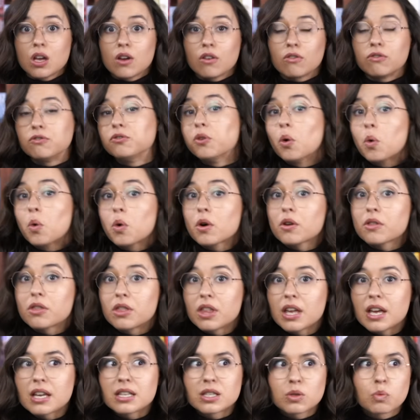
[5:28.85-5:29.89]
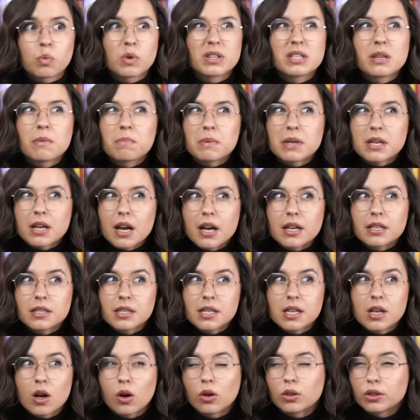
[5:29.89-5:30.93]
for this, was it because
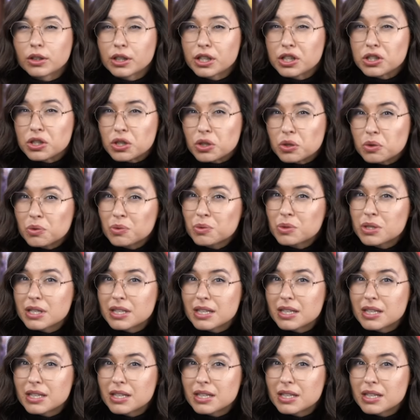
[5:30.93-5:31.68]
he already knew?